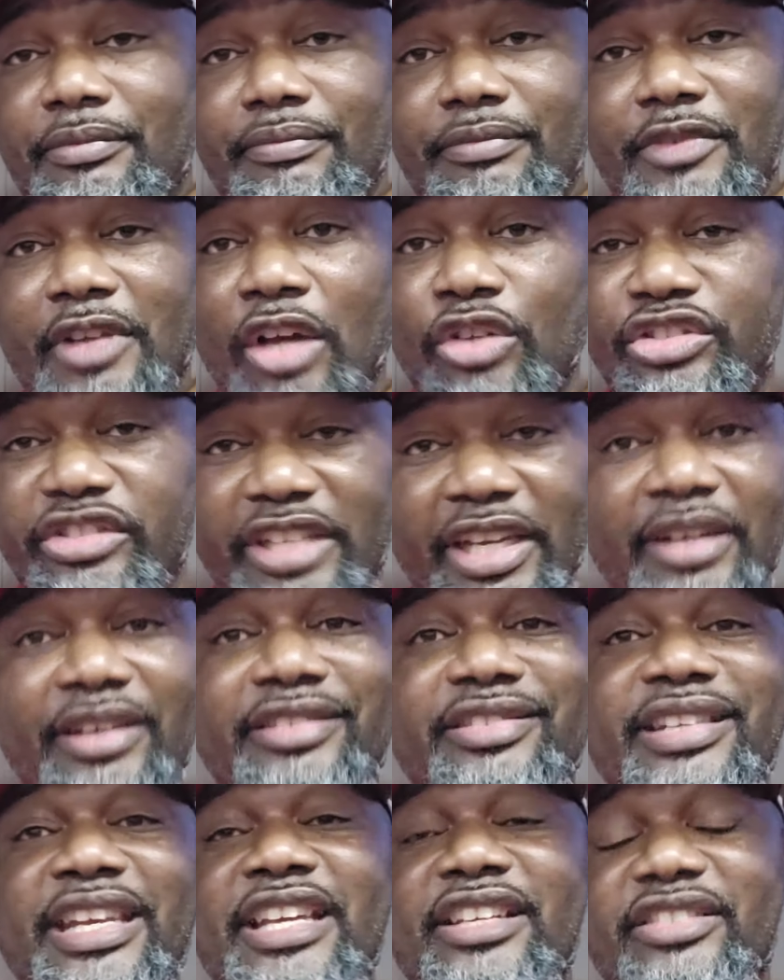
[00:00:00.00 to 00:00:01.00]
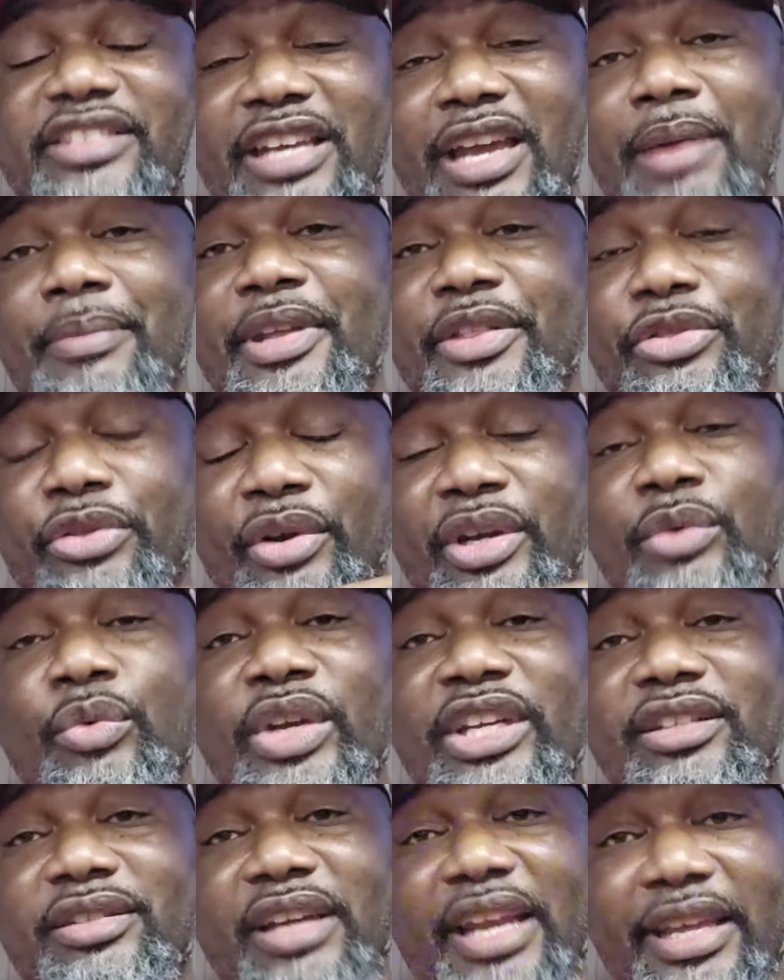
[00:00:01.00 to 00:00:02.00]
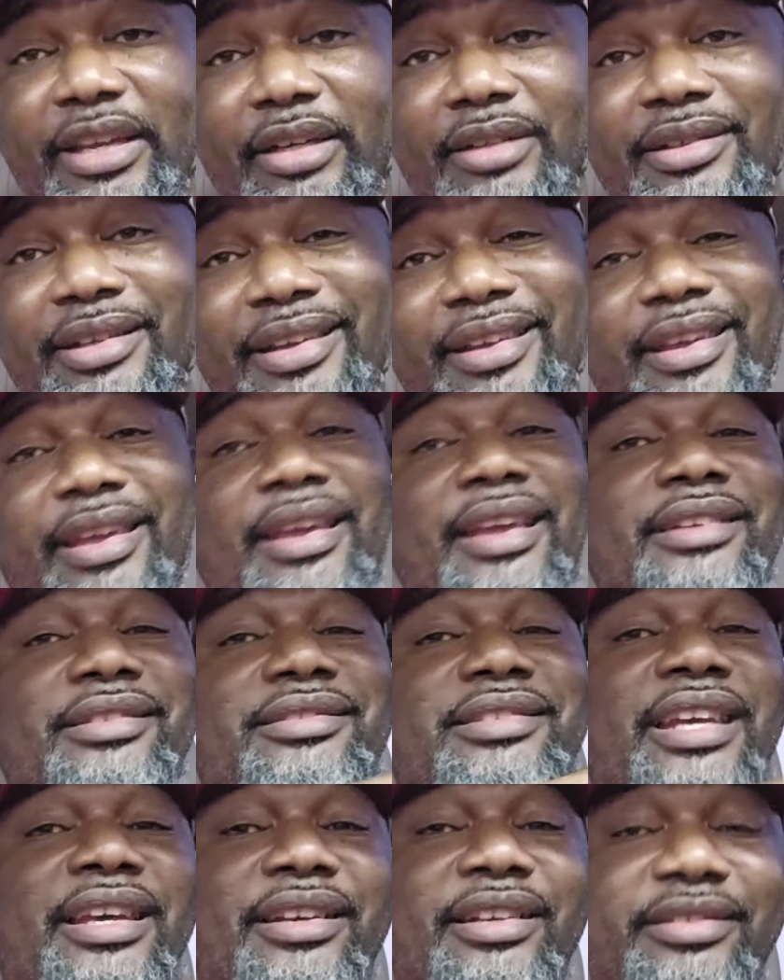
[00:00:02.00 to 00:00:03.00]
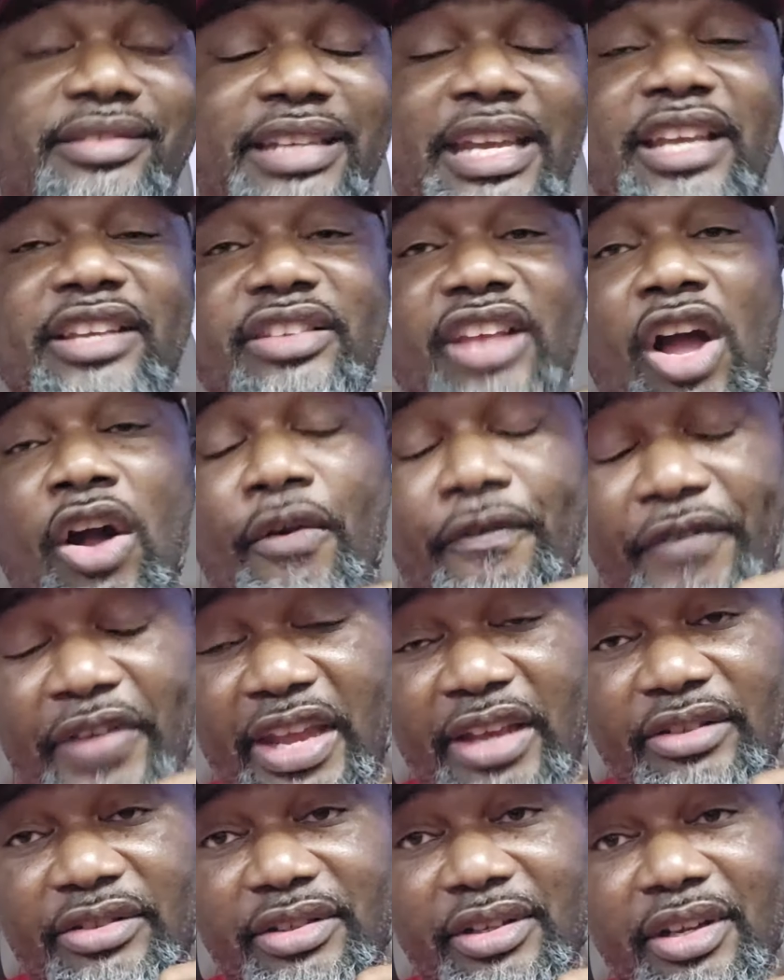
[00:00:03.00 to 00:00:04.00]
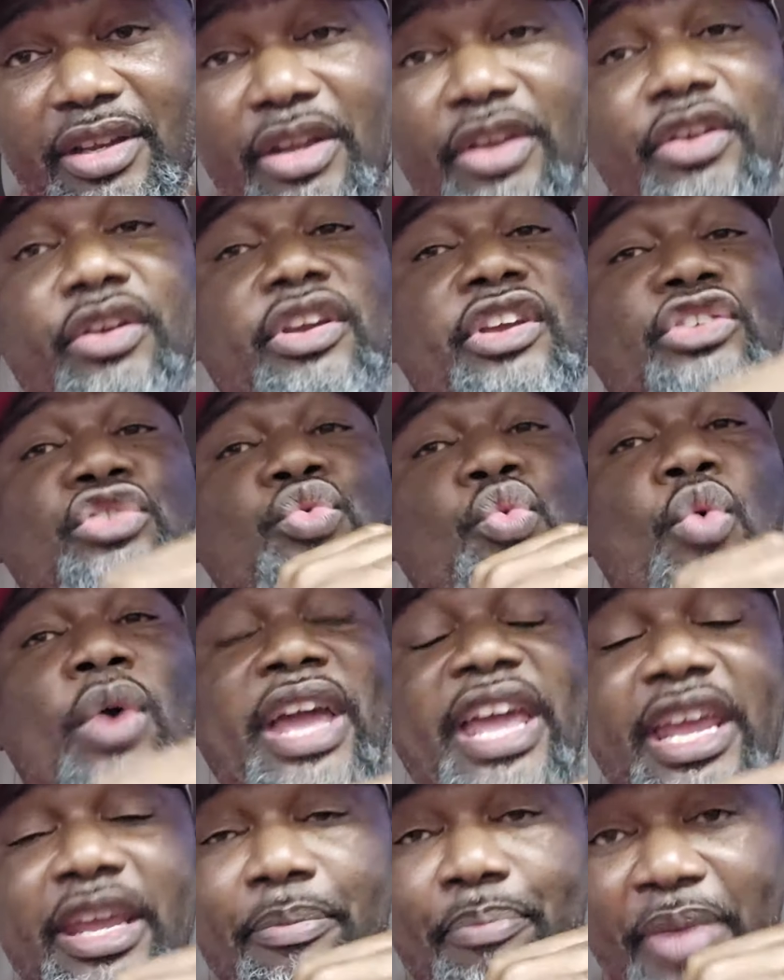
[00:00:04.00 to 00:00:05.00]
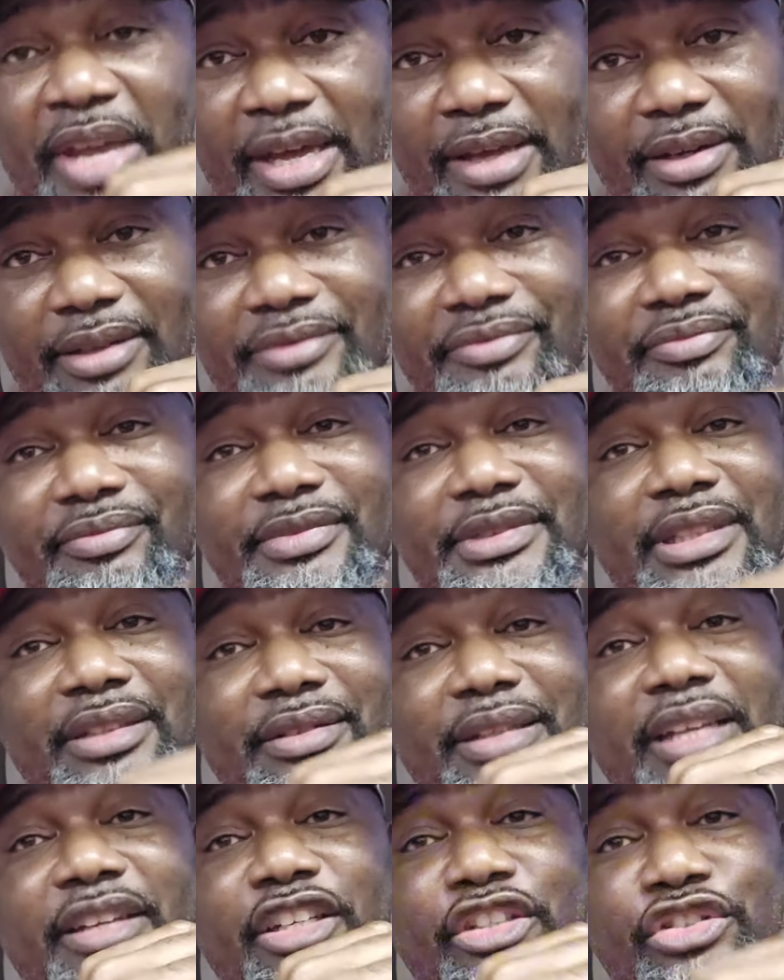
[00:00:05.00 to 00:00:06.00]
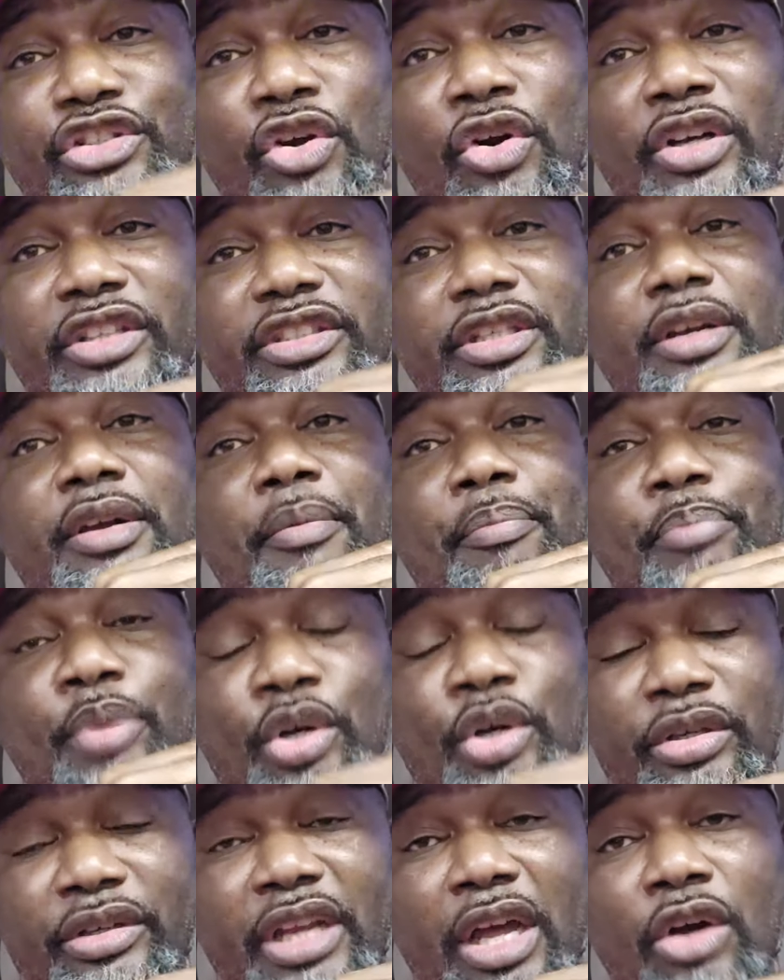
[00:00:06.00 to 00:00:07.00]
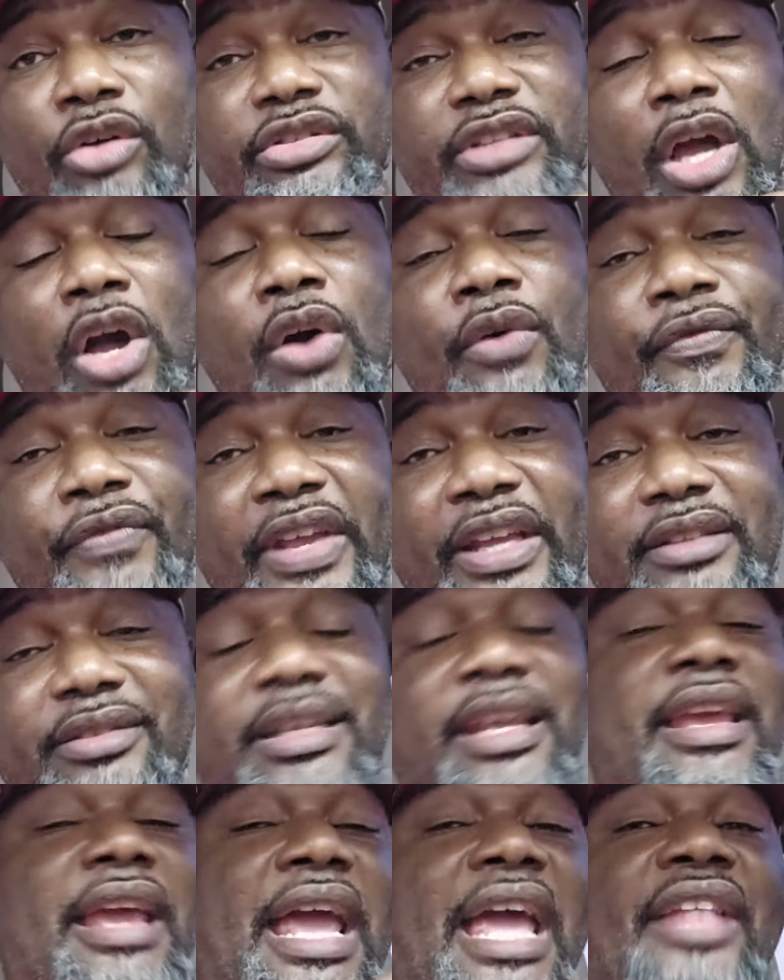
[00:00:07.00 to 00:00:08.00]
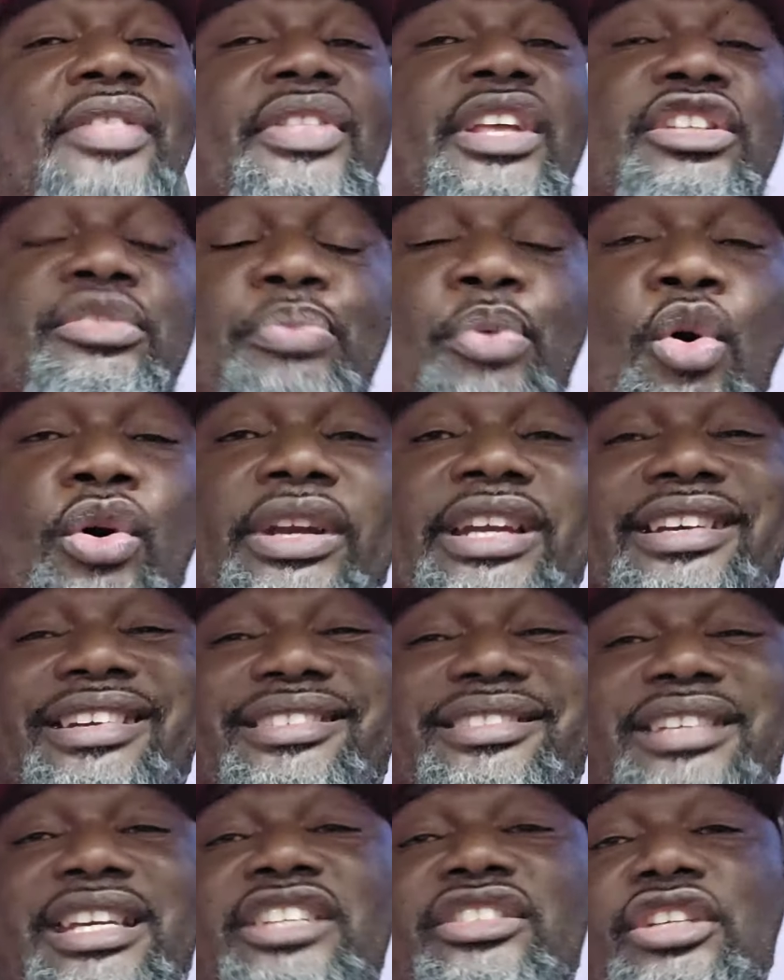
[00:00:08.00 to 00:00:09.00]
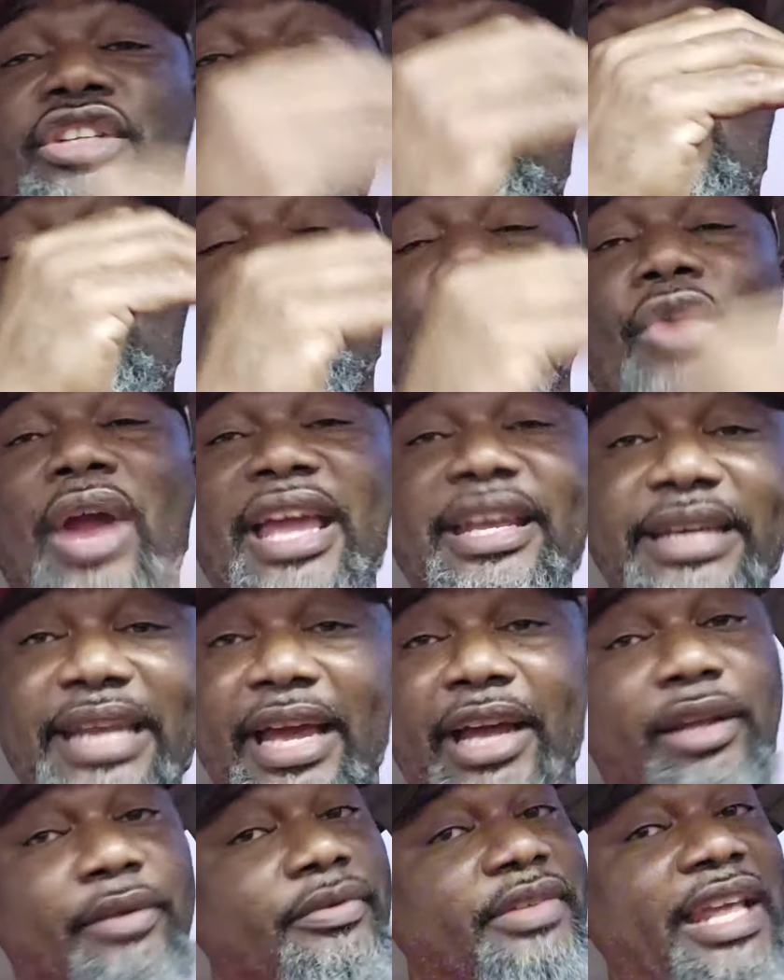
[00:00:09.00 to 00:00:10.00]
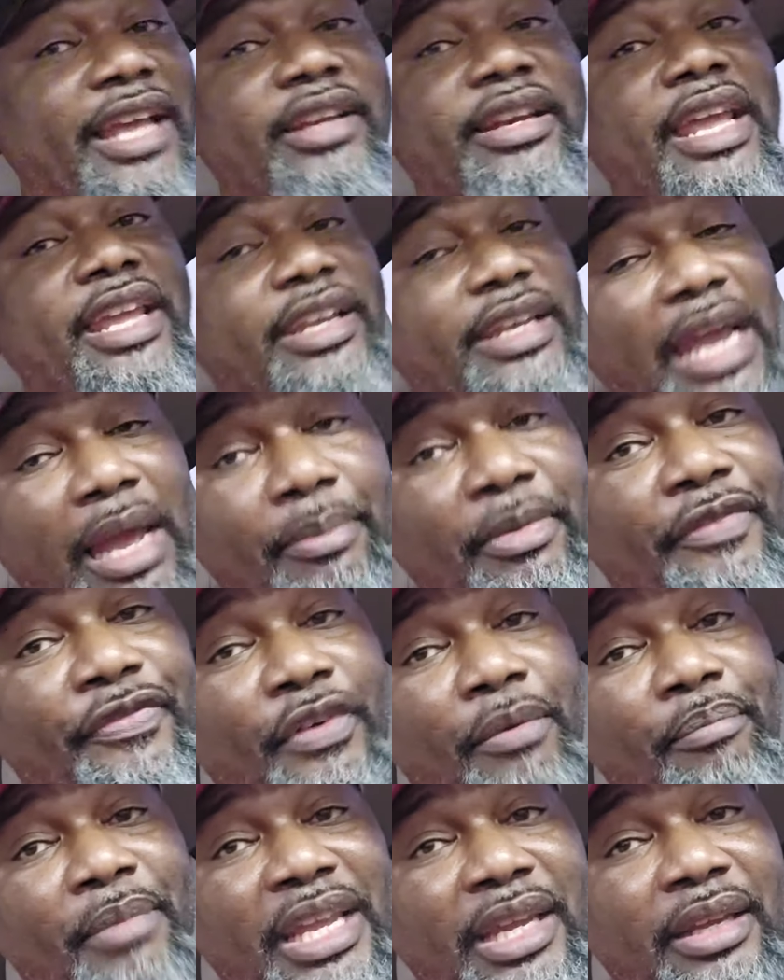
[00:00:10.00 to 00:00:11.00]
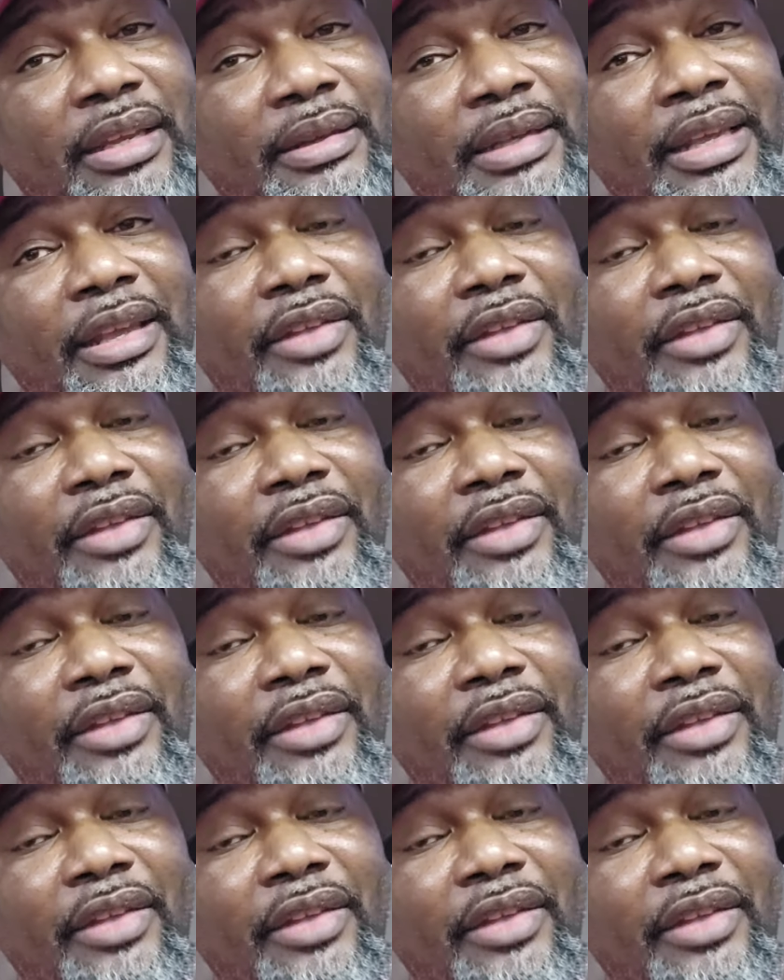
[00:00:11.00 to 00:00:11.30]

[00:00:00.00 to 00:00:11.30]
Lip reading: because Tennessee is coming 3 weeks later, and Tennessee's offense is way better than the Georgia Bulldogs offense at this point in the season right now. That ain't coming from me.